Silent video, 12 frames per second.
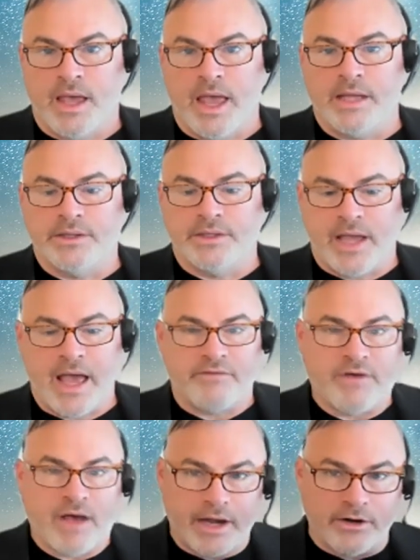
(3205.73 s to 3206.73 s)
and to
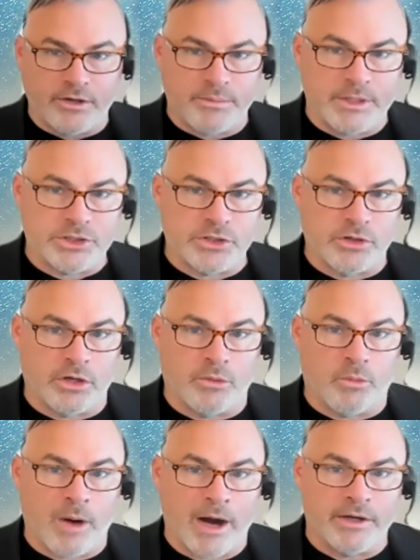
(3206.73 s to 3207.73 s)
have higher dimensional
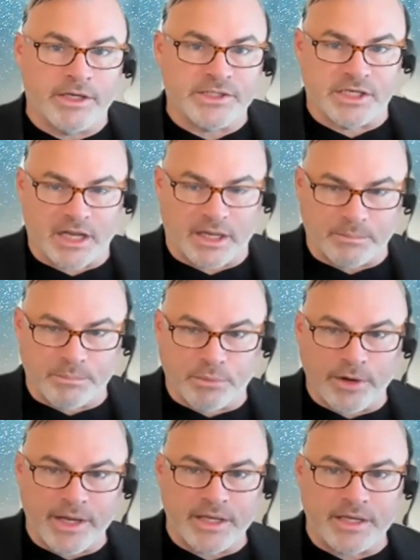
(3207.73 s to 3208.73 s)
awareness and like
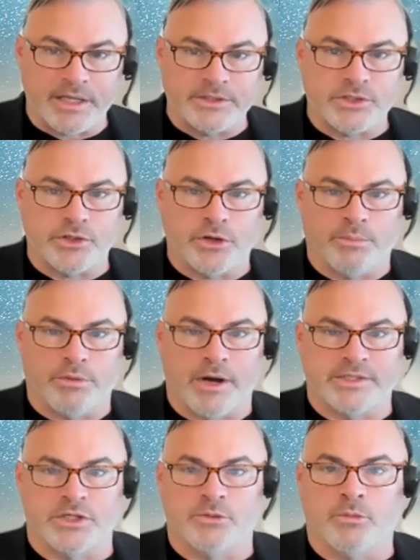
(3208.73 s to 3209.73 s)
bring it into your
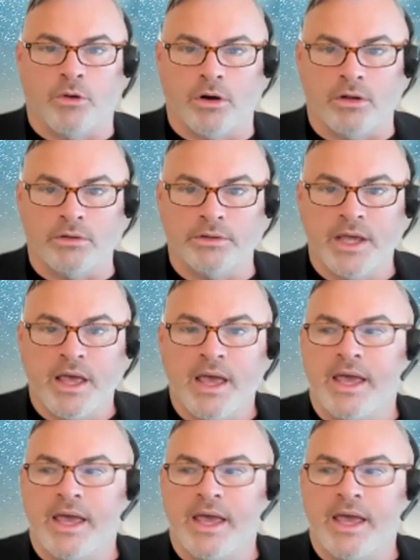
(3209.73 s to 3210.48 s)
present world,